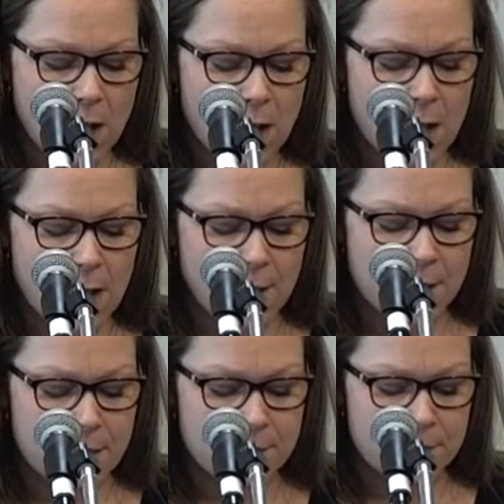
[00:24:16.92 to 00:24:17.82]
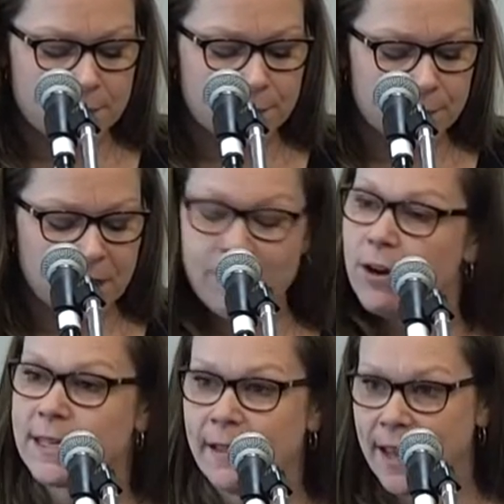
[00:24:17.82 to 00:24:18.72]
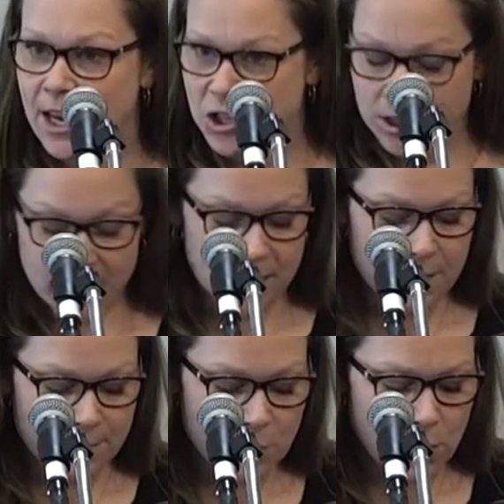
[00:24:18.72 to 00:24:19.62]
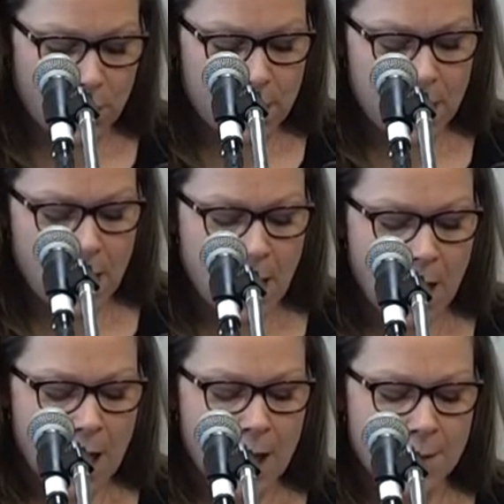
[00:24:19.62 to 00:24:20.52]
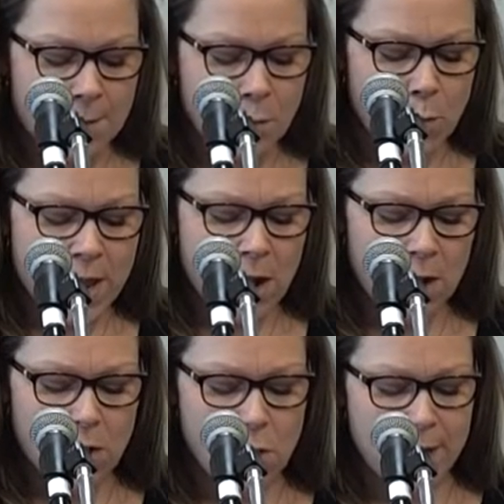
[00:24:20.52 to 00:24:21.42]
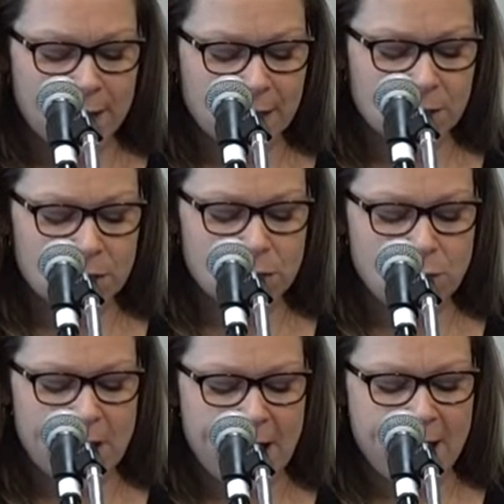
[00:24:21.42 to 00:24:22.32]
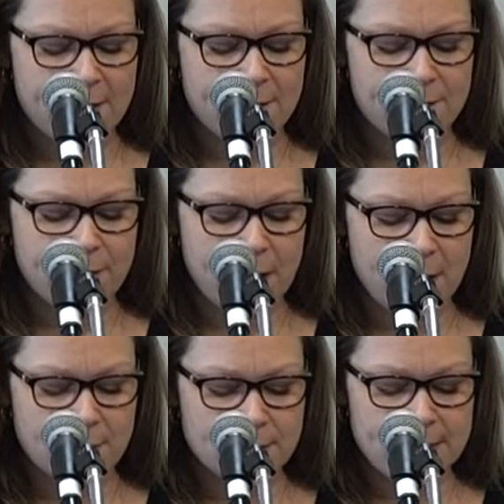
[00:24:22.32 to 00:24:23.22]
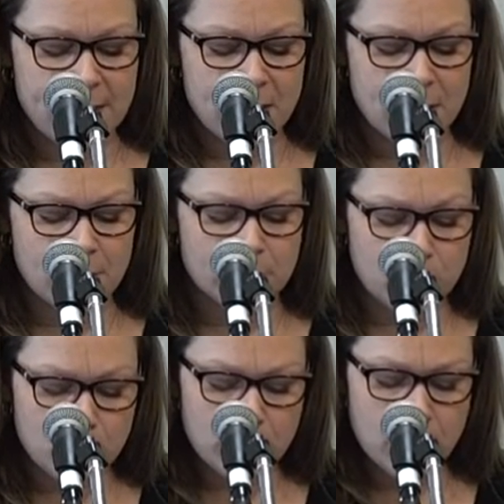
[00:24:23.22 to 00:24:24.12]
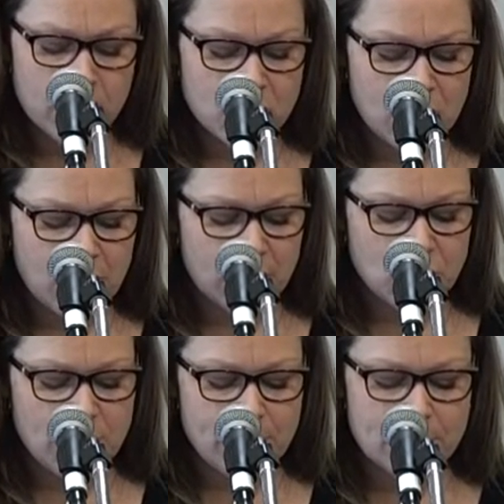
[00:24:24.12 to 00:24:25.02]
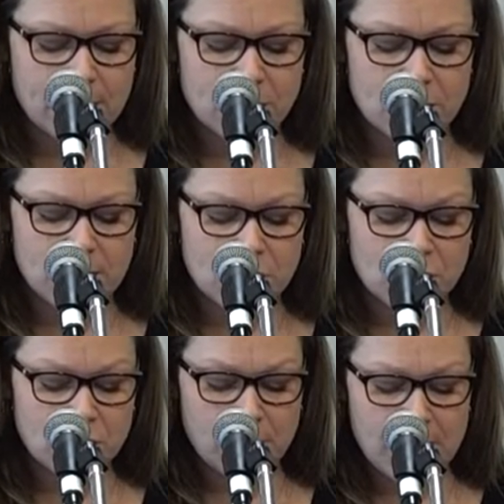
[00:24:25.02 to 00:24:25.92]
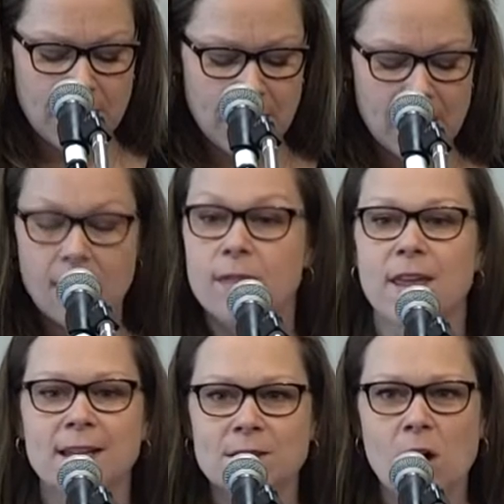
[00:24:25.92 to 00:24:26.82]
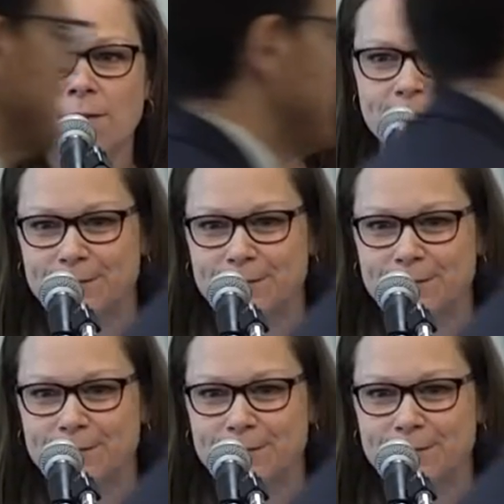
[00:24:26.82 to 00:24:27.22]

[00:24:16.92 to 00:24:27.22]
If our delegation can come forward, we are going to have Danna Blum, the chair of the Chamber's Legislation Committee, kick things off.